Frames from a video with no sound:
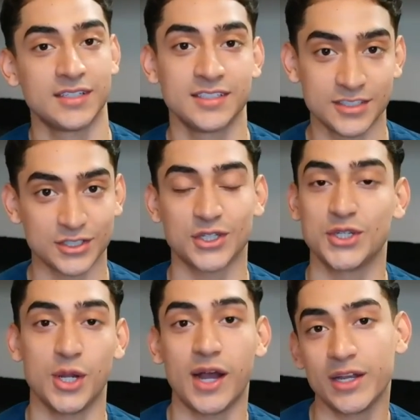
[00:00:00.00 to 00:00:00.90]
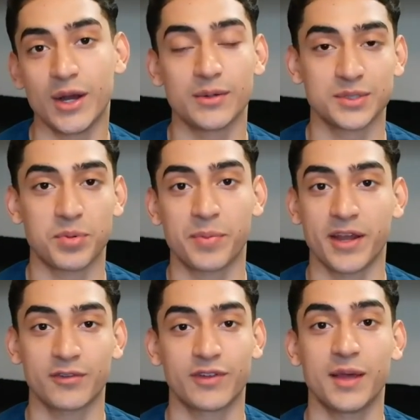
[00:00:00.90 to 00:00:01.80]
just so you know. I know I wasn't
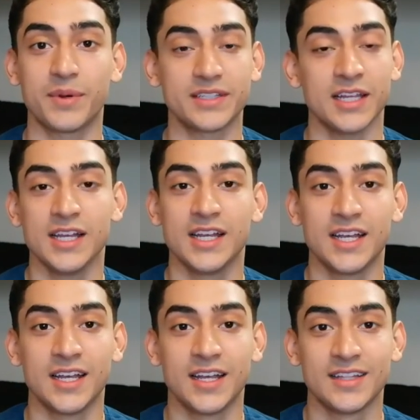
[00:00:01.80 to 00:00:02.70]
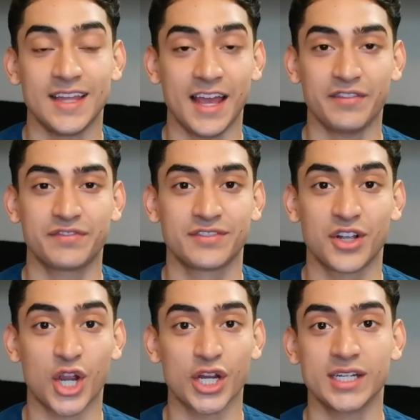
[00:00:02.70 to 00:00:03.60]
prepared for that, but they have
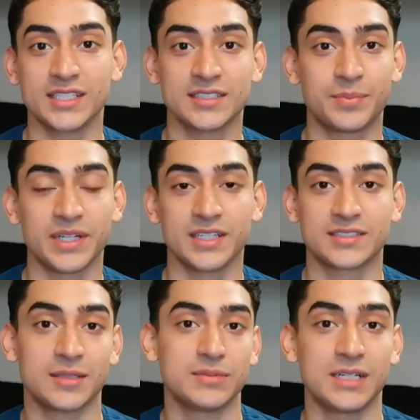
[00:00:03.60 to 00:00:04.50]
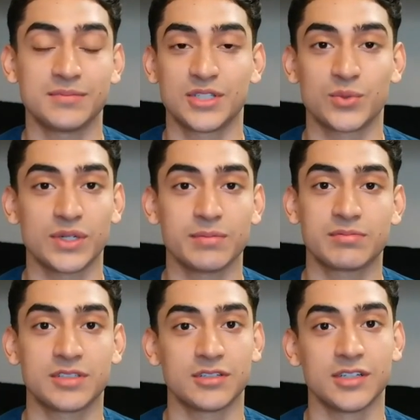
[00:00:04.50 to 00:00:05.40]
curtains, but sometimes they're
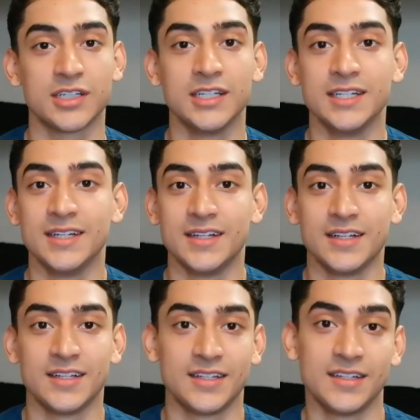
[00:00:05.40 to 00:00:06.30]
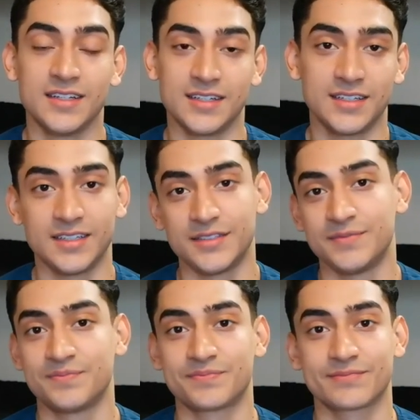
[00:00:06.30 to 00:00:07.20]
ripped or uh,
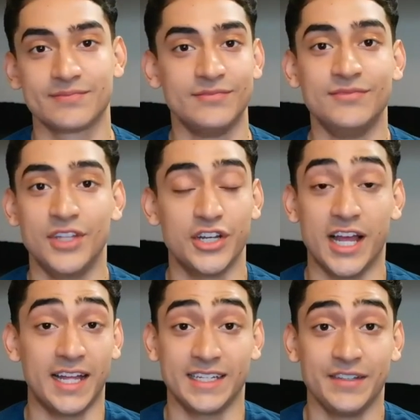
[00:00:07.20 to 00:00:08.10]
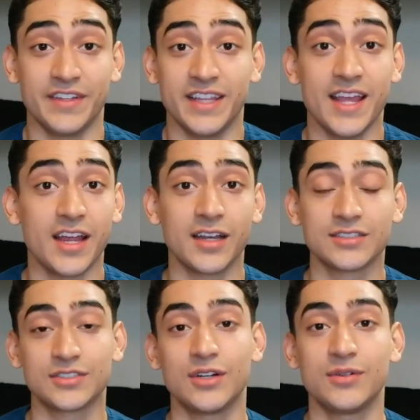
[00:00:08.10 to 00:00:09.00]
they're not even there,
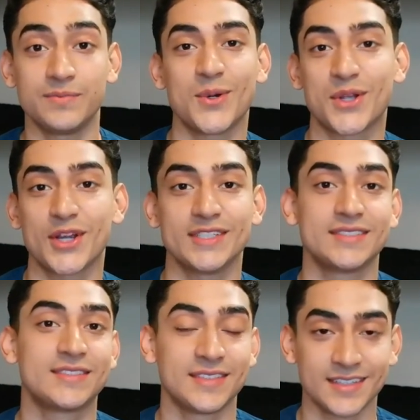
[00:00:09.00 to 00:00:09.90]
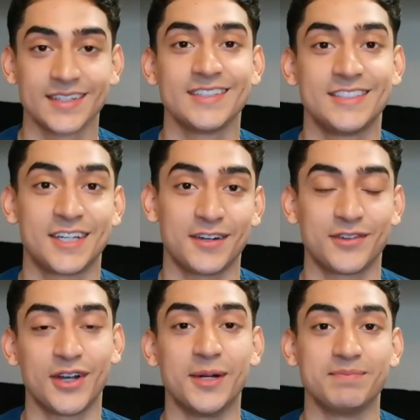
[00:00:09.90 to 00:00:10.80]
so no curtains to
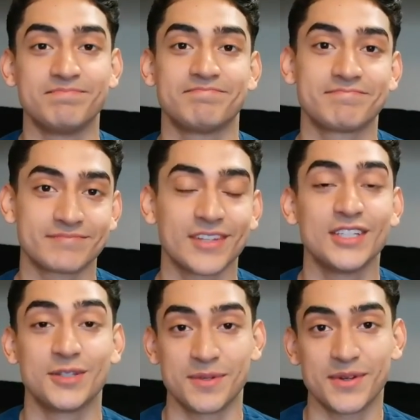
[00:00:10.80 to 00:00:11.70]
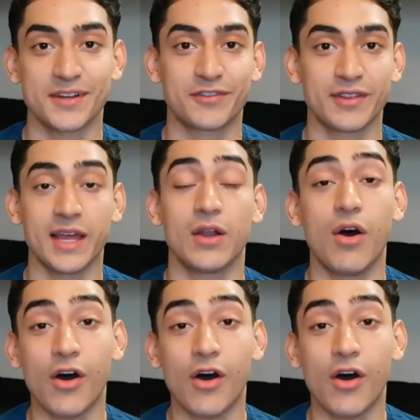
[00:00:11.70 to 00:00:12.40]
cover up. So be ready for that.